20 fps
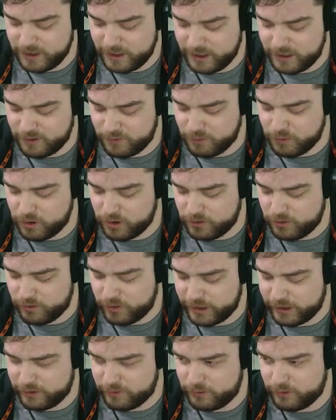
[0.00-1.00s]
is what
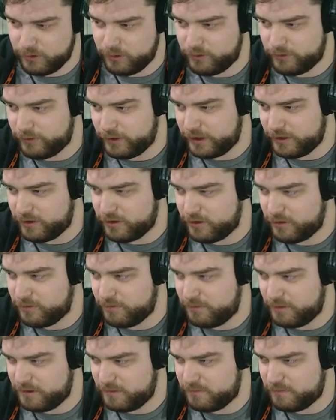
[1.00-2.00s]
Rex would call friendship,
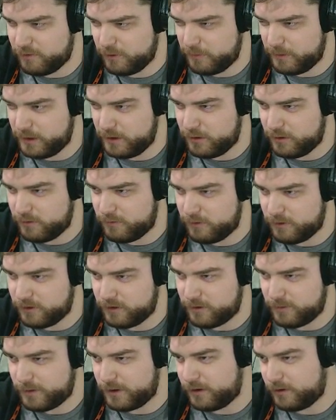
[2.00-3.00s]
but probably not what
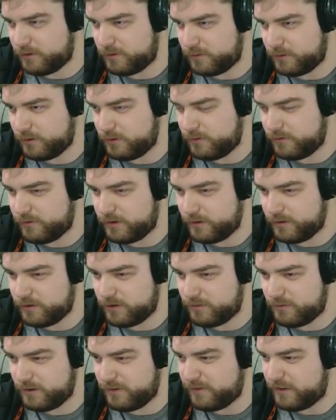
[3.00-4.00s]
someone else would call
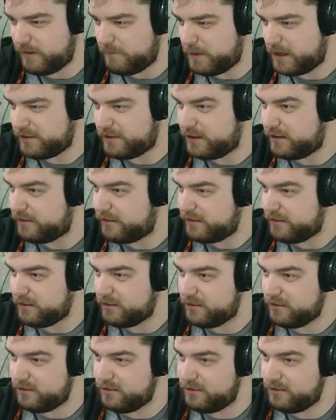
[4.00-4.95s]
friendship. If that makes any sense.